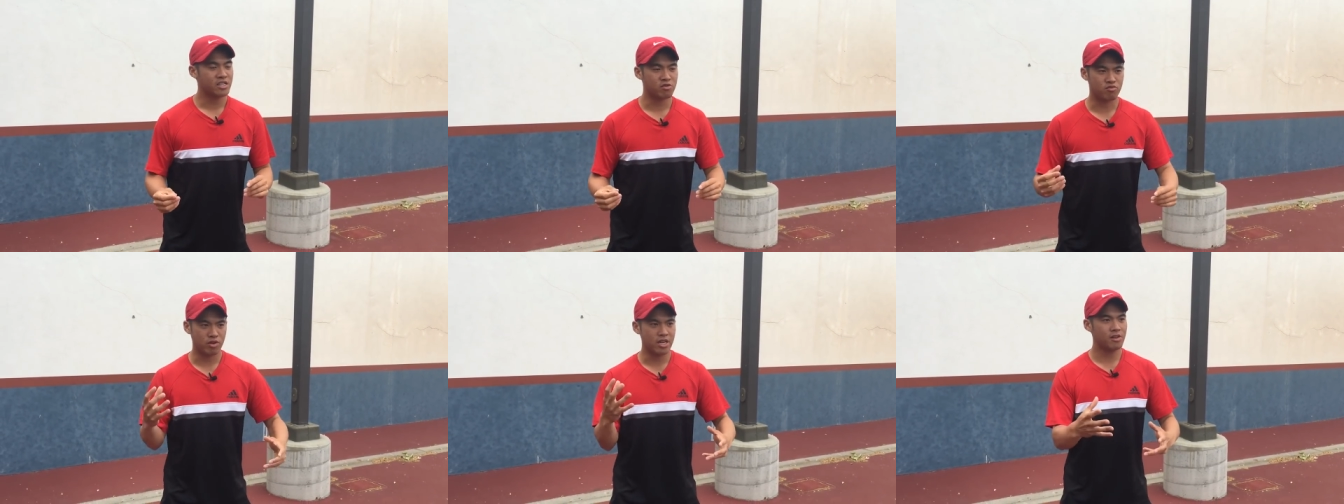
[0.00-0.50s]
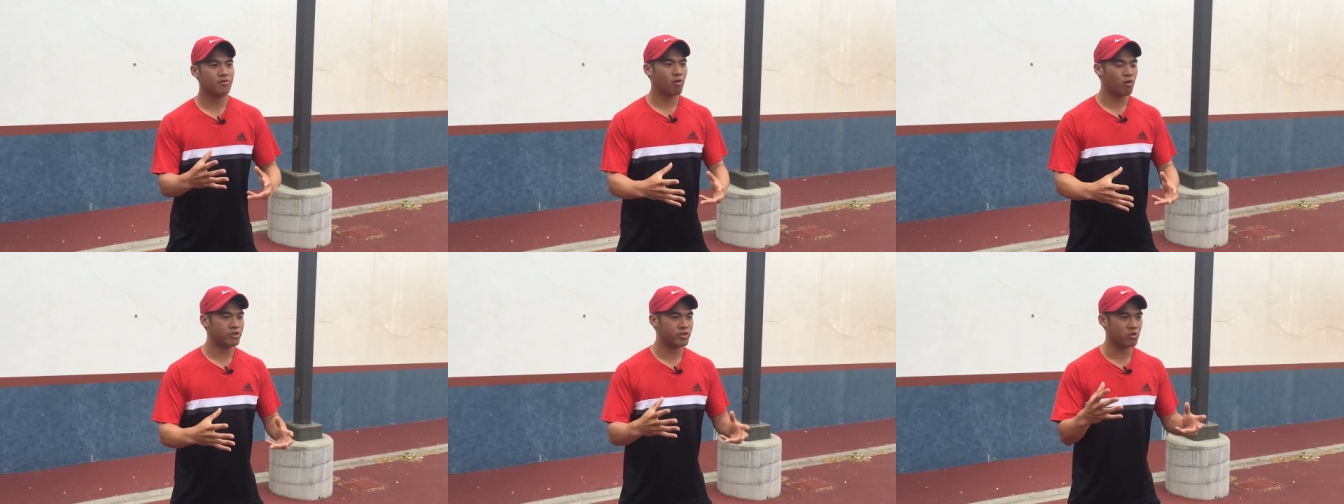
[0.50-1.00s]
to
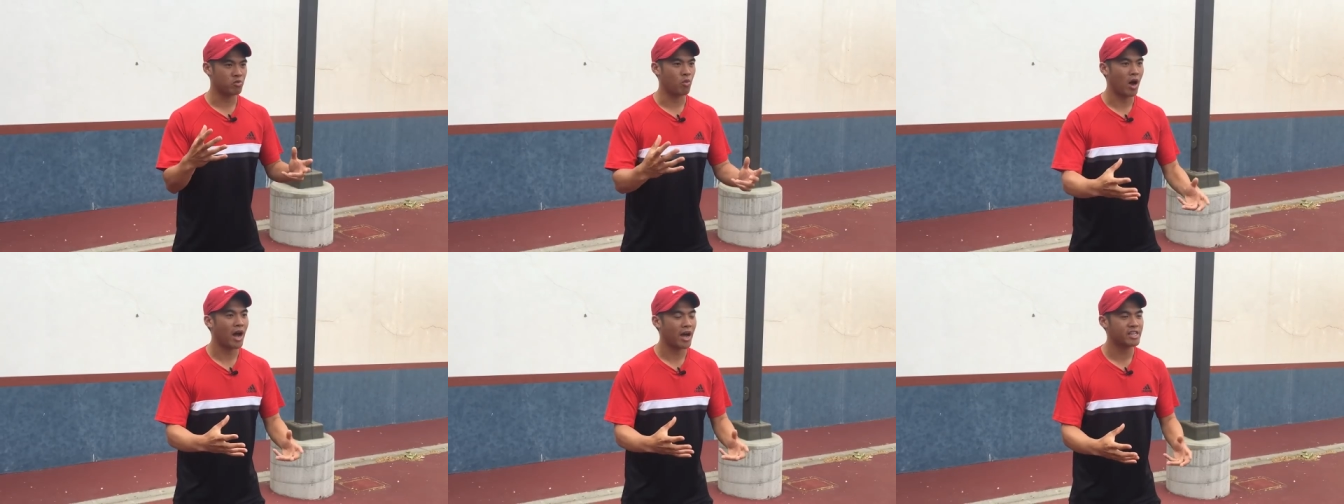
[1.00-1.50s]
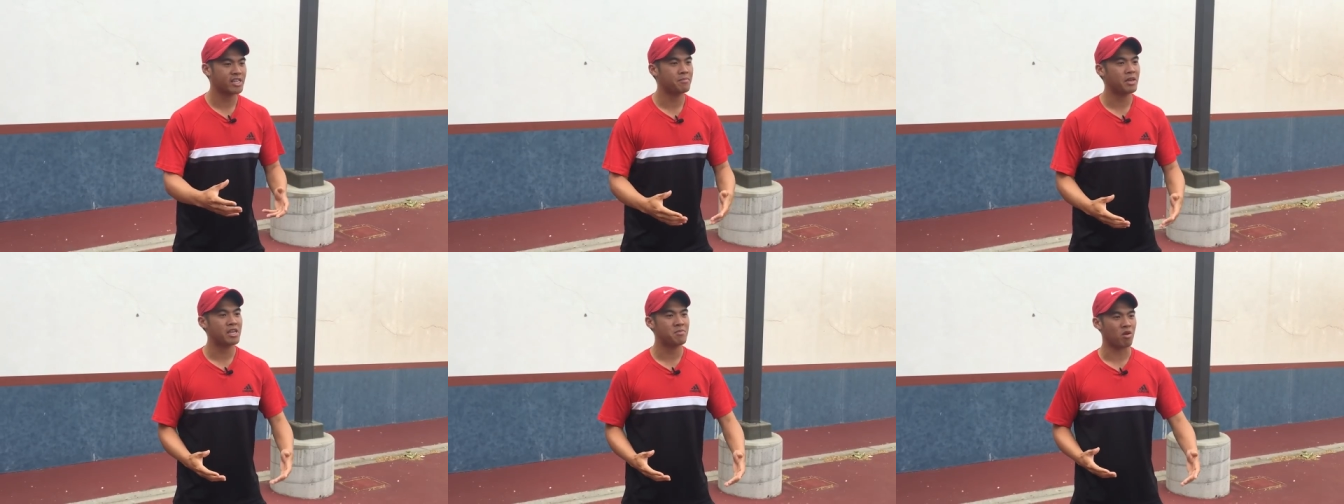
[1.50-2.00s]
reinforce your why, to
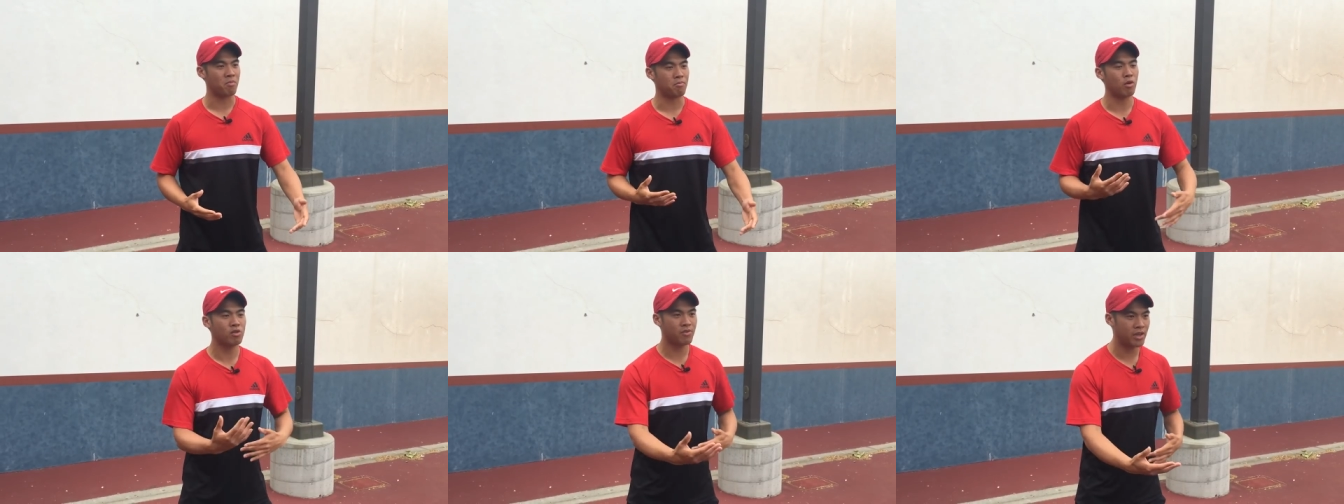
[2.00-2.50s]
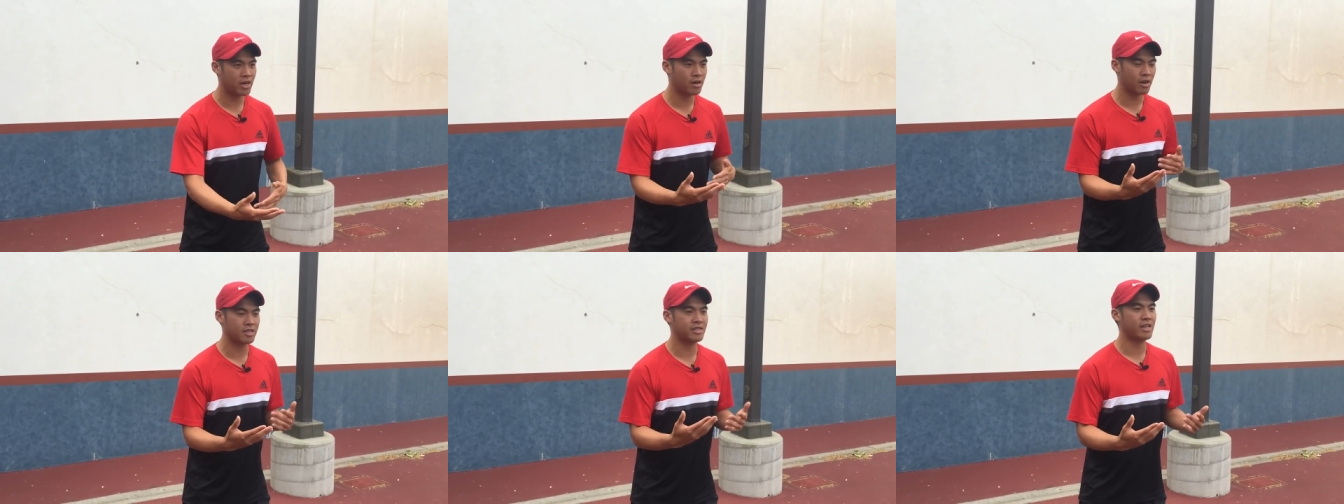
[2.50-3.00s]
make you more
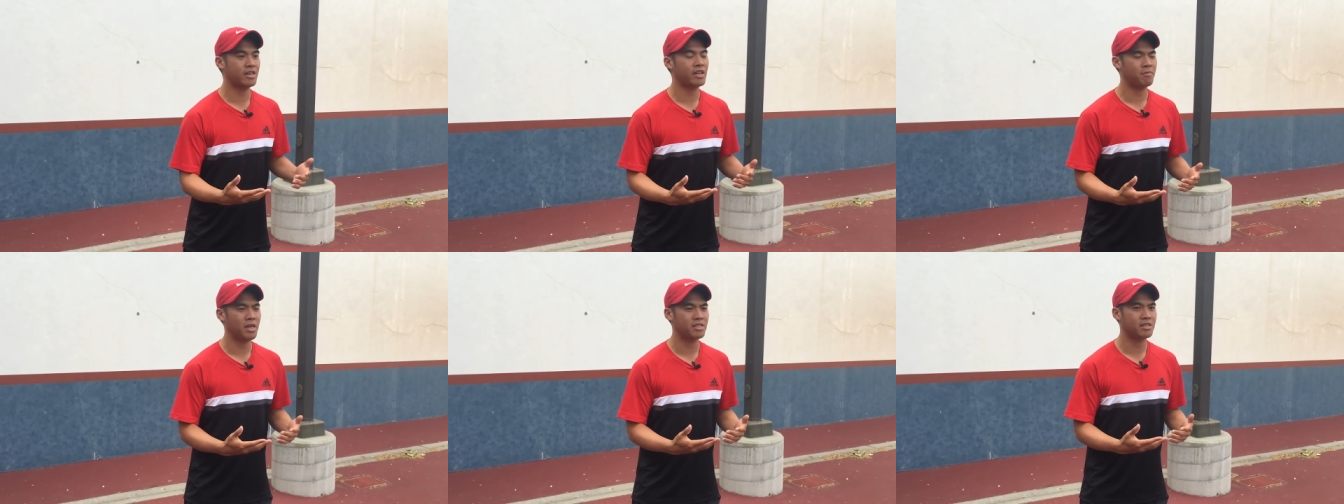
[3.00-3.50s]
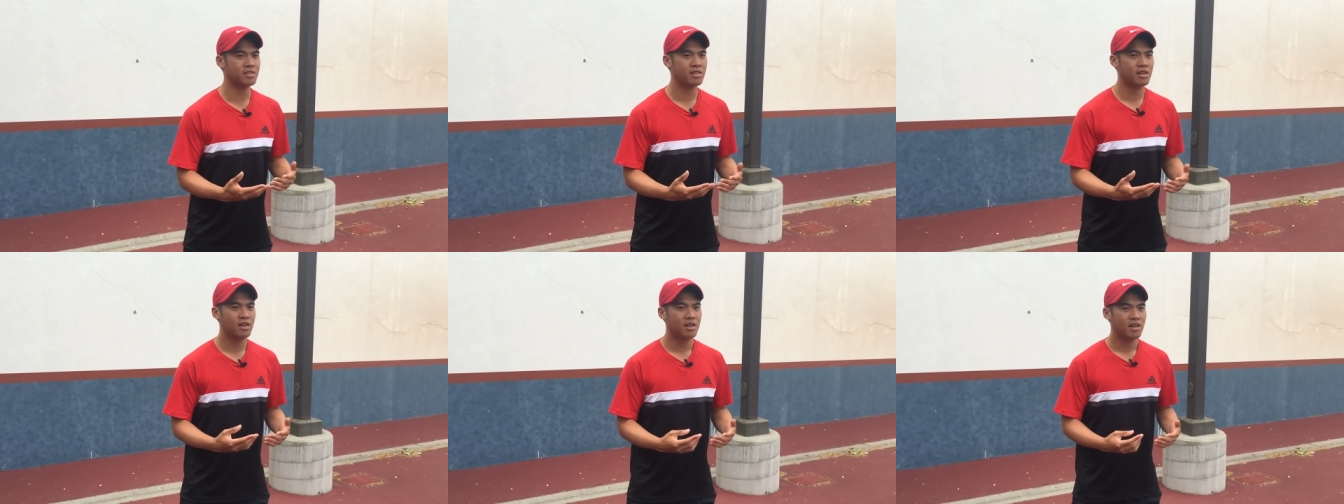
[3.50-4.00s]
motivated on a day-to-day basis.